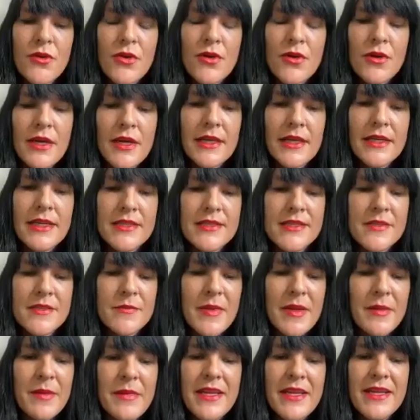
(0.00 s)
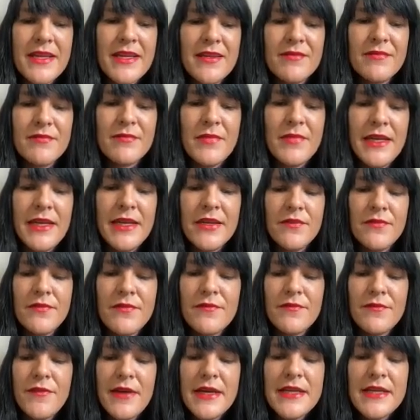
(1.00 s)
I guess there's been many
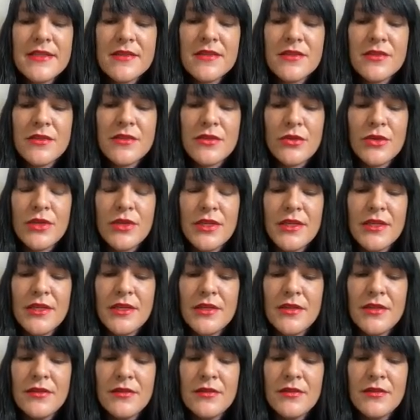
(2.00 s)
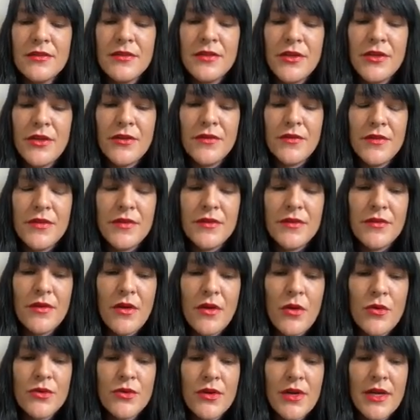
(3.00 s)
phases to it, and the
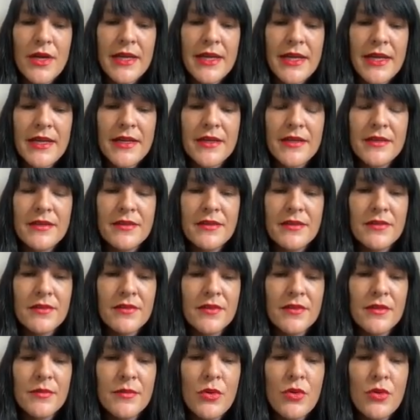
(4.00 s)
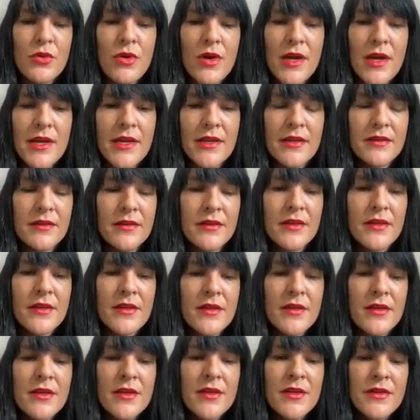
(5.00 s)
older I get and the more I
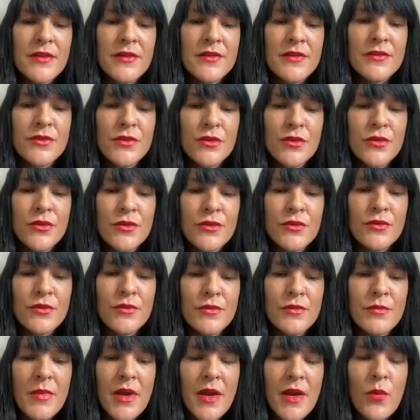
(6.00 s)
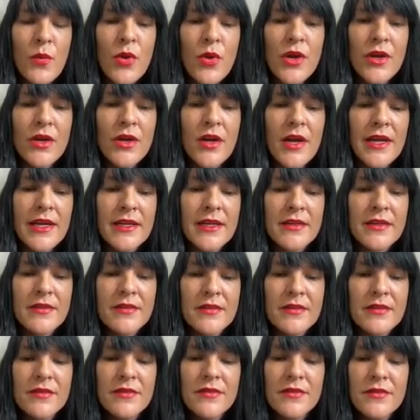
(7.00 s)
do my work, I
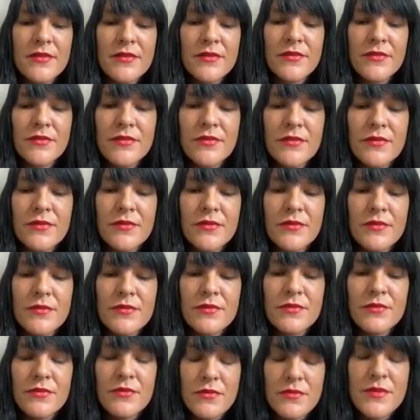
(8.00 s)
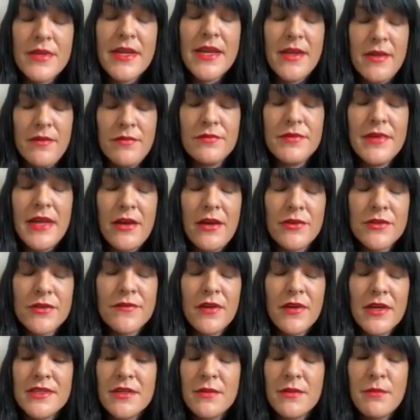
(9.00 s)
can
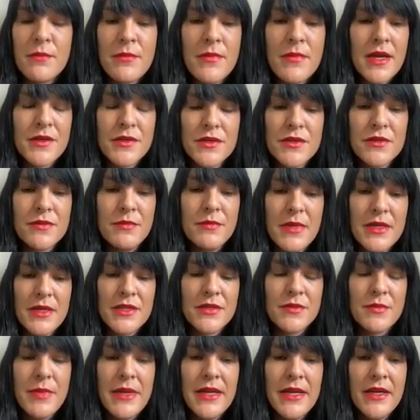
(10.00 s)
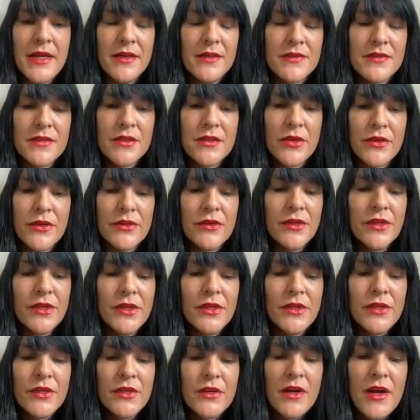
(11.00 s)
narrativize it much better. So
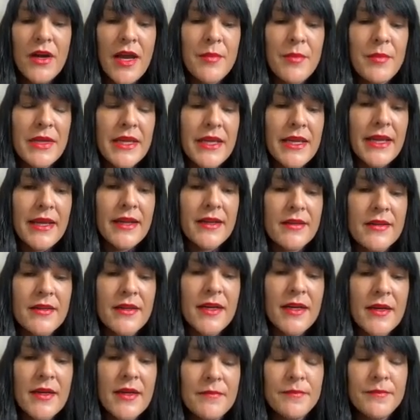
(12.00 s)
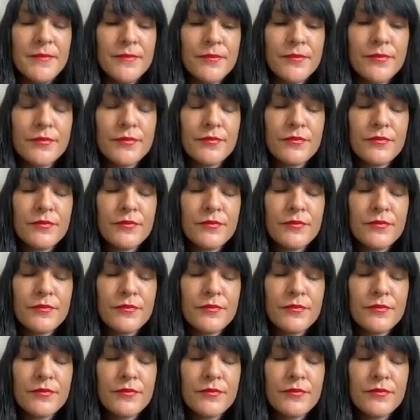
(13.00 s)
I began